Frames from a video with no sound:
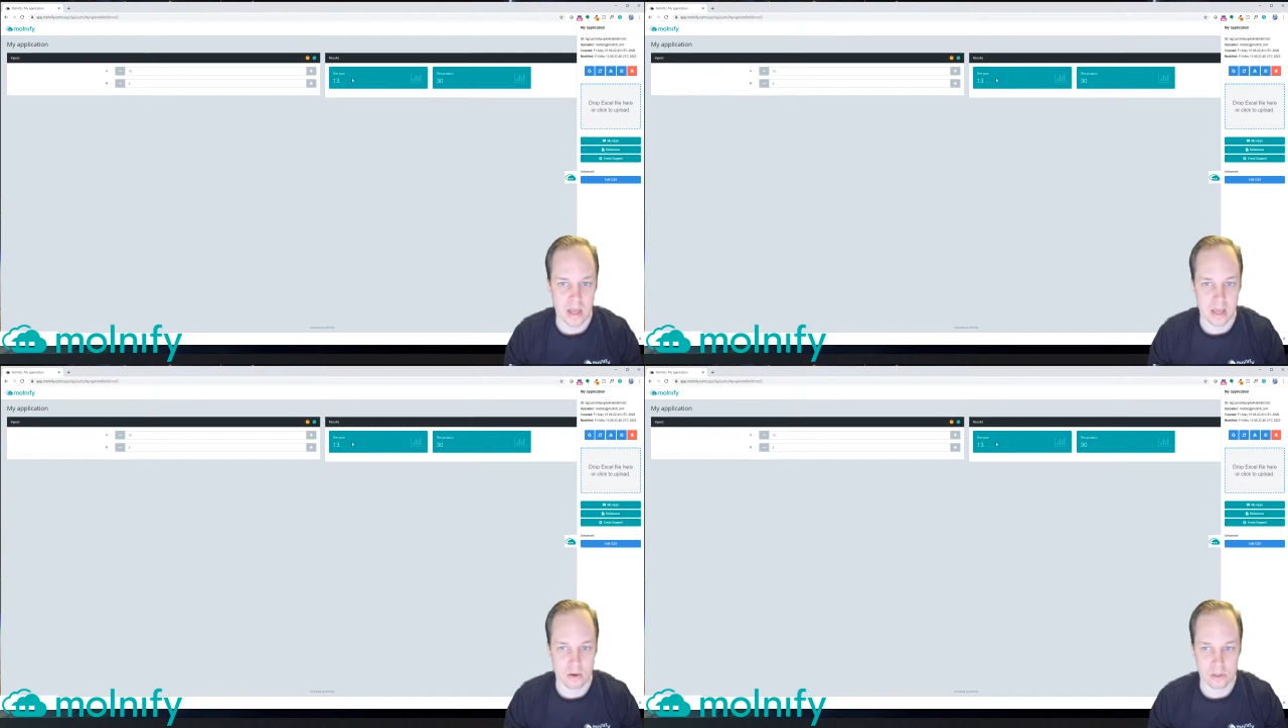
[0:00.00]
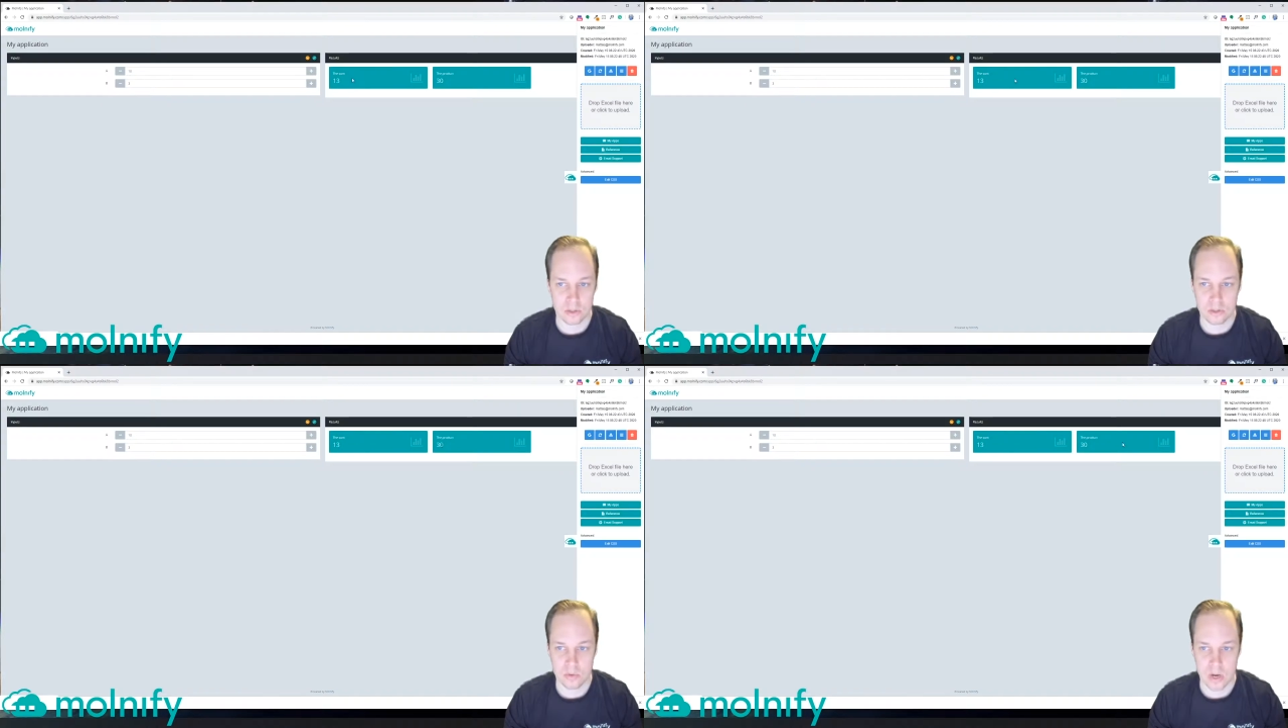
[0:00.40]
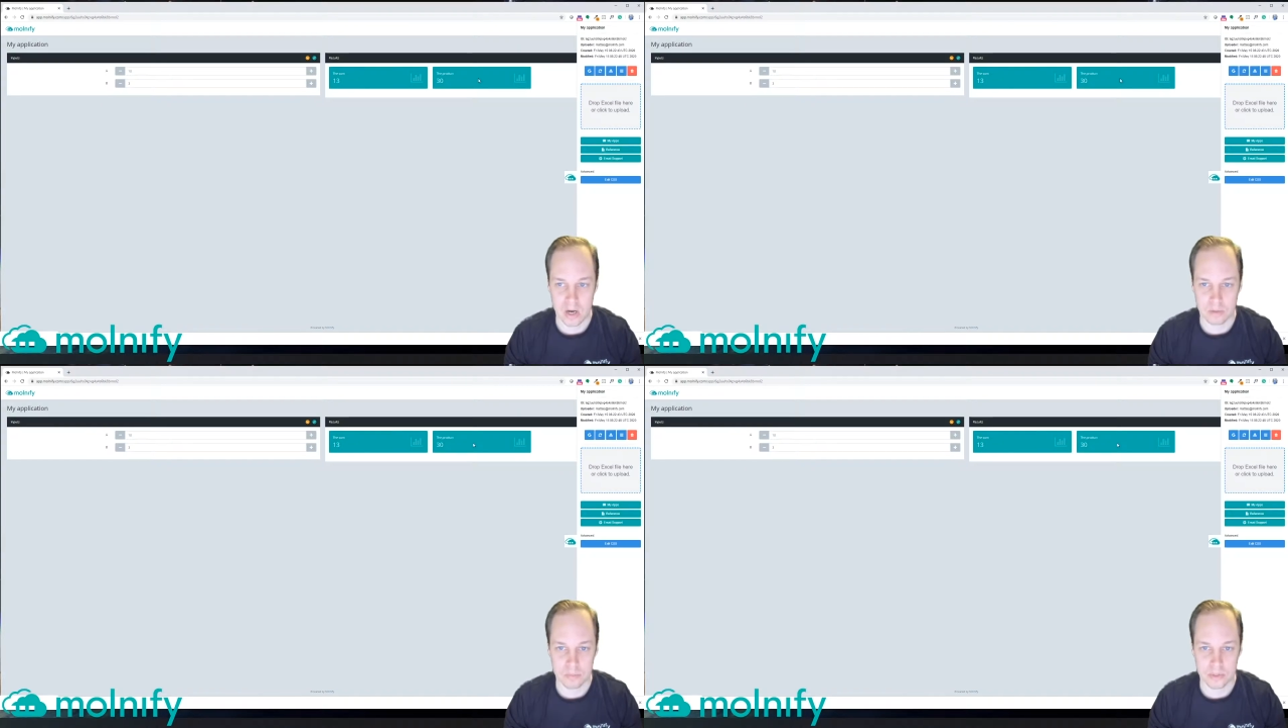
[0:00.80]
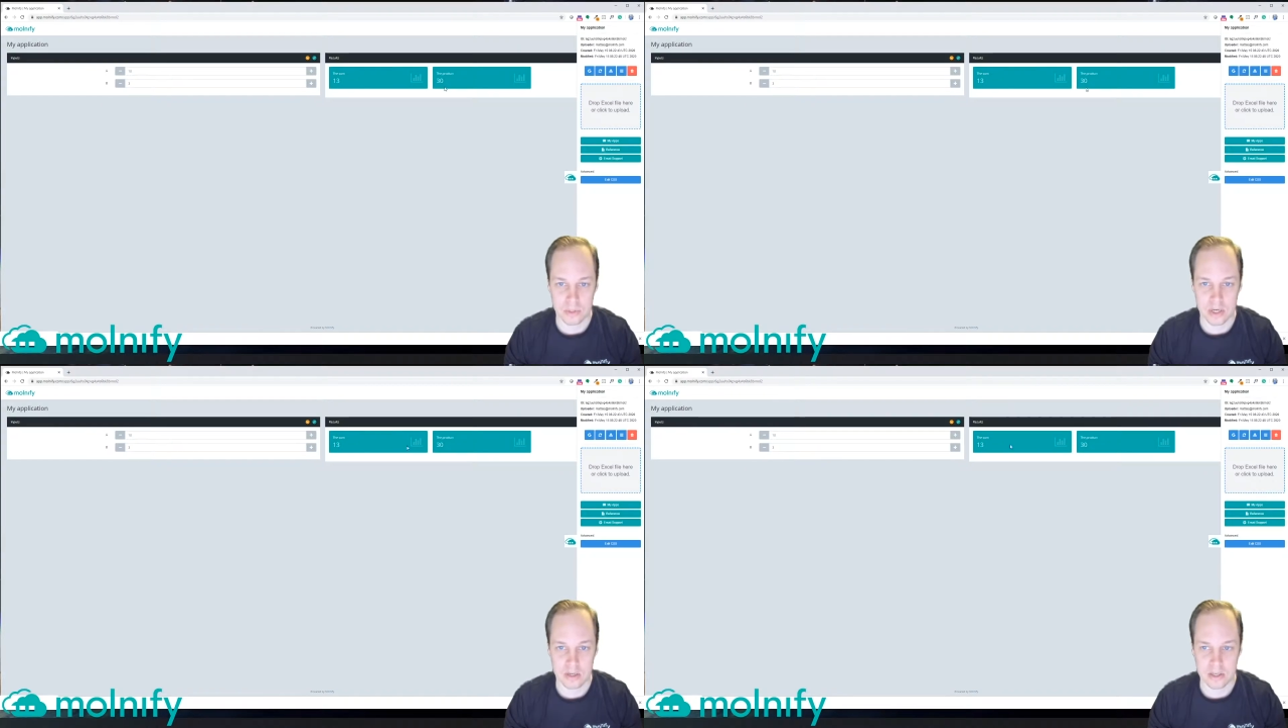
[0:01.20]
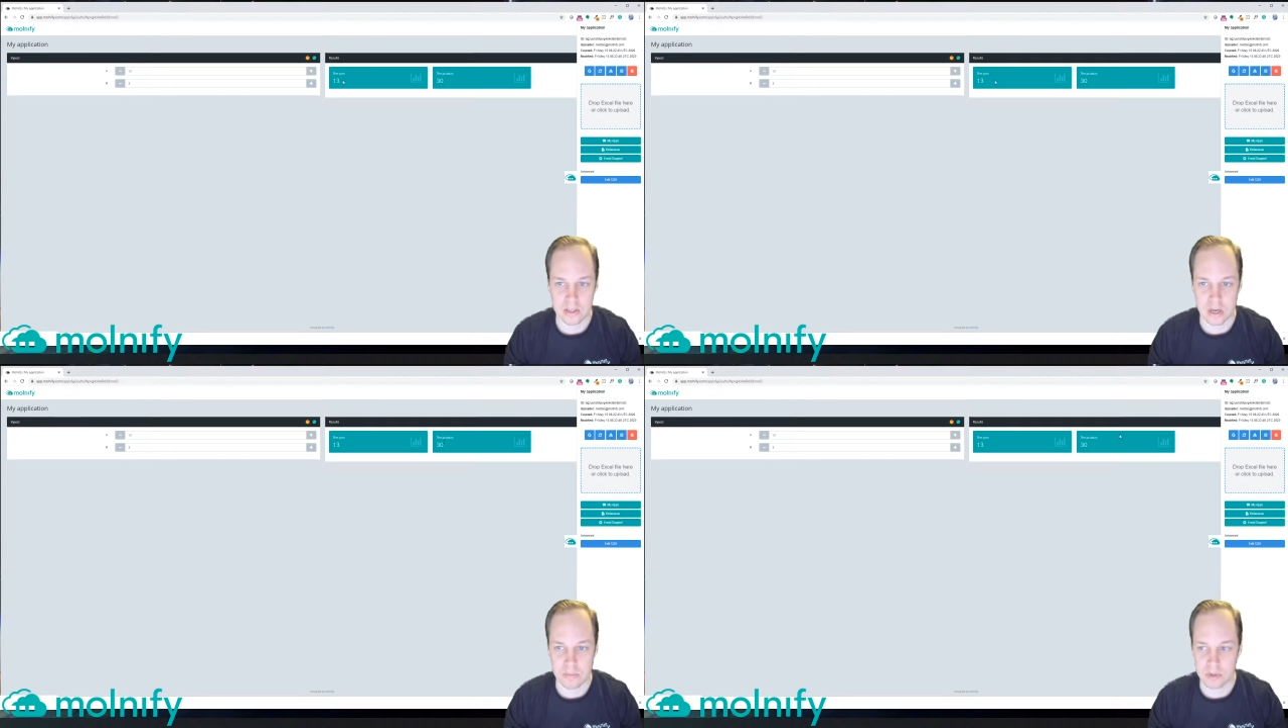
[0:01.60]
and also two outputs here, the
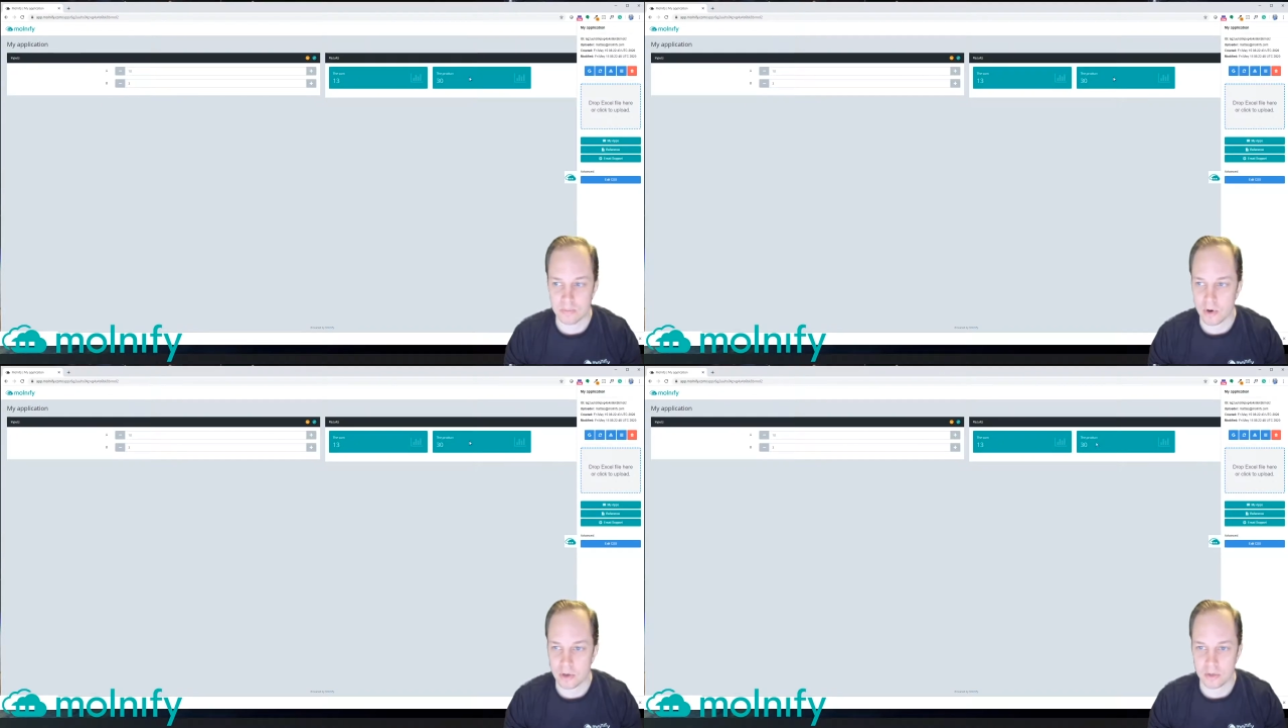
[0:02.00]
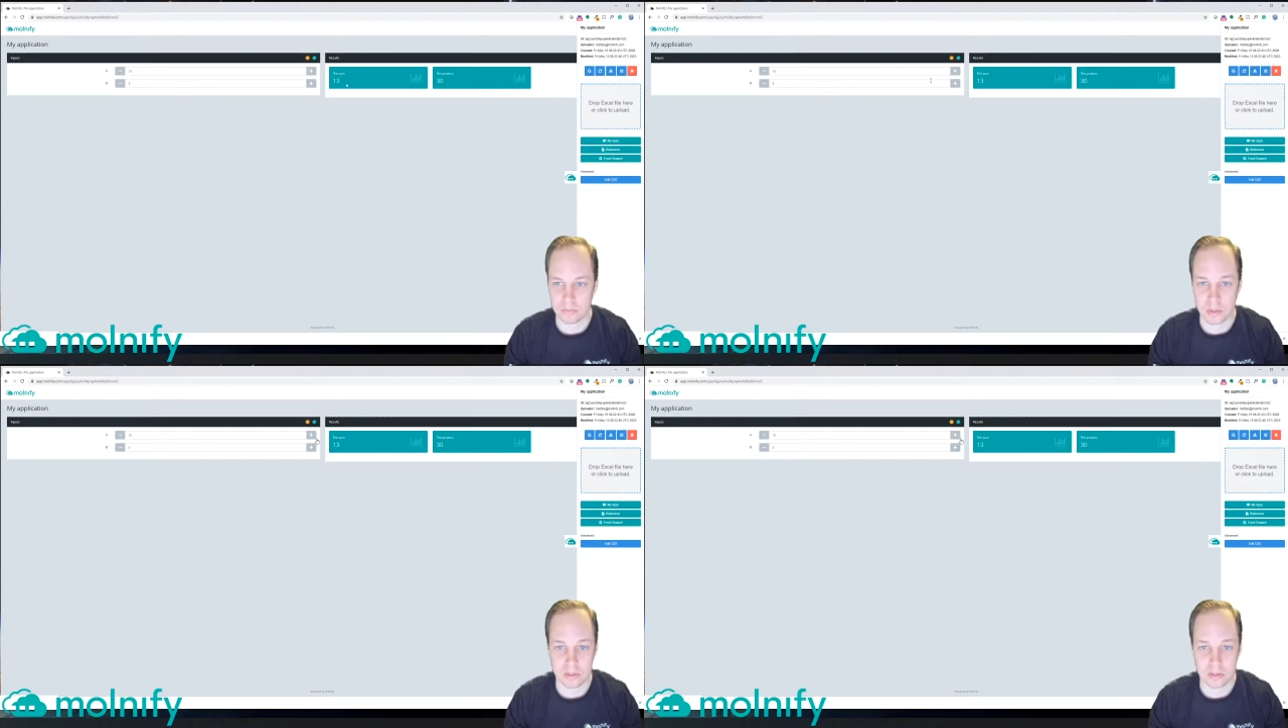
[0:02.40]
sum and the product.